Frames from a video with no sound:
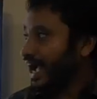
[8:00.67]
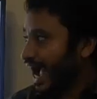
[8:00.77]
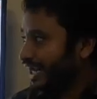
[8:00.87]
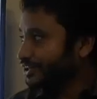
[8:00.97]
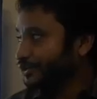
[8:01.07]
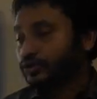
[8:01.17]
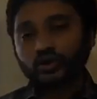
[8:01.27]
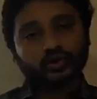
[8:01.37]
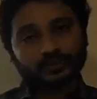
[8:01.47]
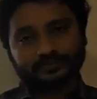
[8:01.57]
had to
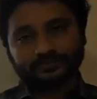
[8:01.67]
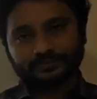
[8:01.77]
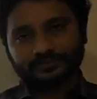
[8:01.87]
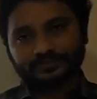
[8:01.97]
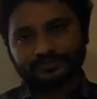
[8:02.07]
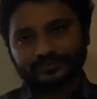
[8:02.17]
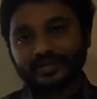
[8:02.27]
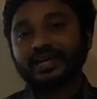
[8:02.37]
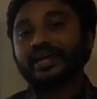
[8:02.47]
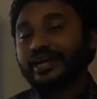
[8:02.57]
go.
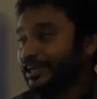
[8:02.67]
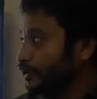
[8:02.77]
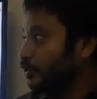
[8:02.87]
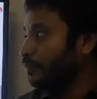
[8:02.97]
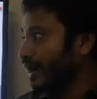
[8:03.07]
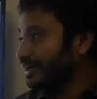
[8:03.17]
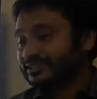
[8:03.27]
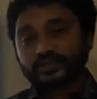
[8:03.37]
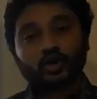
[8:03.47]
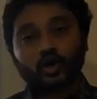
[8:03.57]
You
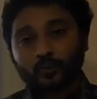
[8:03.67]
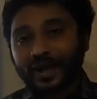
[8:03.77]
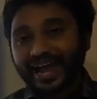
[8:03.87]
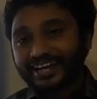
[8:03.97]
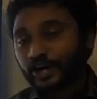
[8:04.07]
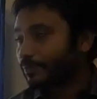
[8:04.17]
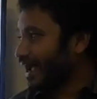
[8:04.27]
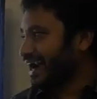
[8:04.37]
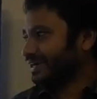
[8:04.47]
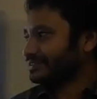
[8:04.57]
must obey your
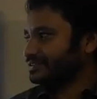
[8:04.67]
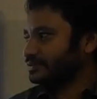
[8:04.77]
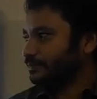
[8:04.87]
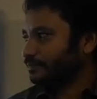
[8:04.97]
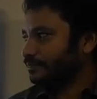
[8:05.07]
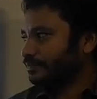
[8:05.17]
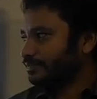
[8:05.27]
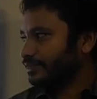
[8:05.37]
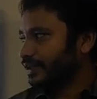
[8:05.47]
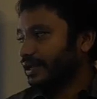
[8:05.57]
parents.
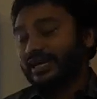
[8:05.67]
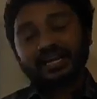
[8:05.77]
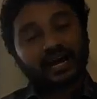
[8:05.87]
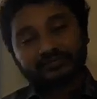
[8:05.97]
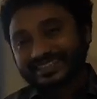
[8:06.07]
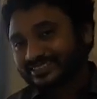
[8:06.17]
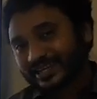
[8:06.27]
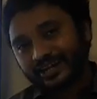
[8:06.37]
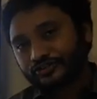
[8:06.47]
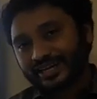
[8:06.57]
He loves his
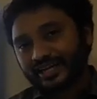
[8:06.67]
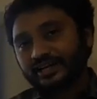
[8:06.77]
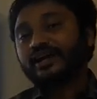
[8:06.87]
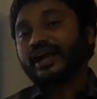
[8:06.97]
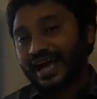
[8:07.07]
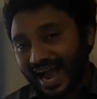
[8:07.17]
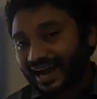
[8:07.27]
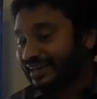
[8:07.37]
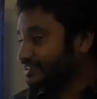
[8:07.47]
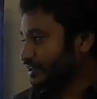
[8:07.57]
country
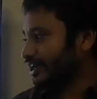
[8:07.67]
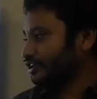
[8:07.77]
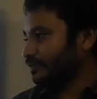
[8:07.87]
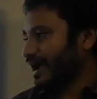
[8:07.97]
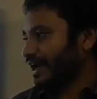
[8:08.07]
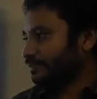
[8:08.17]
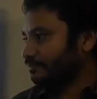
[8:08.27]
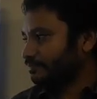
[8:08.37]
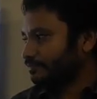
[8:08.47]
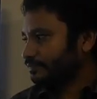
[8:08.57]
and his countryman.
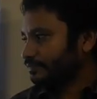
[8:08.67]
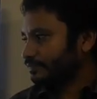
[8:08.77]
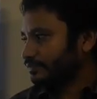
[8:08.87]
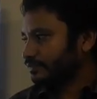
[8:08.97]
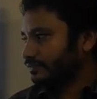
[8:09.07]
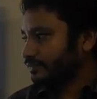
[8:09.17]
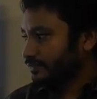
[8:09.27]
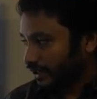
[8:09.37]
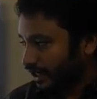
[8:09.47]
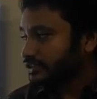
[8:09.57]

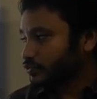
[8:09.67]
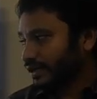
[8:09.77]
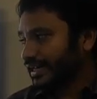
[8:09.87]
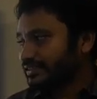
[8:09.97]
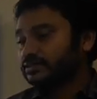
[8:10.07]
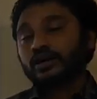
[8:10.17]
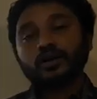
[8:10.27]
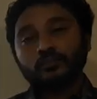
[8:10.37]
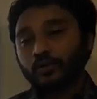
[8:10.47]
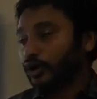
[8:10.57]
The last one is
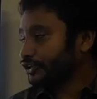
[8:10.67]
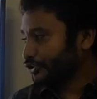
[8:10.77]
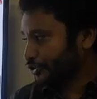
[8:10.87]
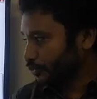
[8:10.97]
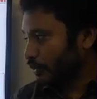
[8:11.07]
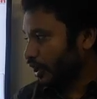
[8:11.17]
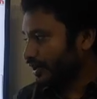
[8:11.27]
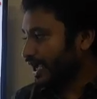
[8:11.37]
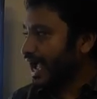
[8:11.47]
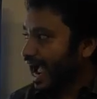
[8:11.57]
both
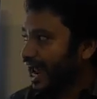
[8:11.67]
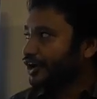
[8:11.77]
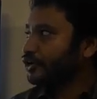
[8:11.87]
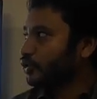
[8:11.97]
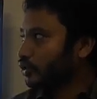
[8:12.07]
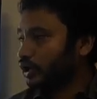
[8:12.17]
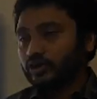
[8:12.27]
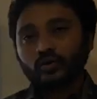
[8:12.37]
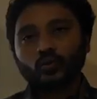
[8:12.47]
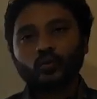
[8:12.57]
Shumon and
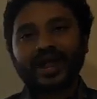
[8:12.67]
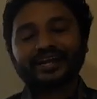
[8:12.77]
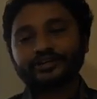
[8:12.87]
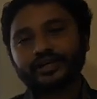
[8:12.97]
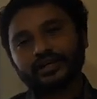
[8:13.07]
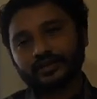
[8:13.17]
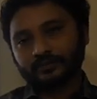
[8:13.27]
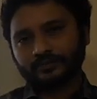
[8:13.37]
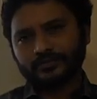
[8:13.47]
Rokon went there.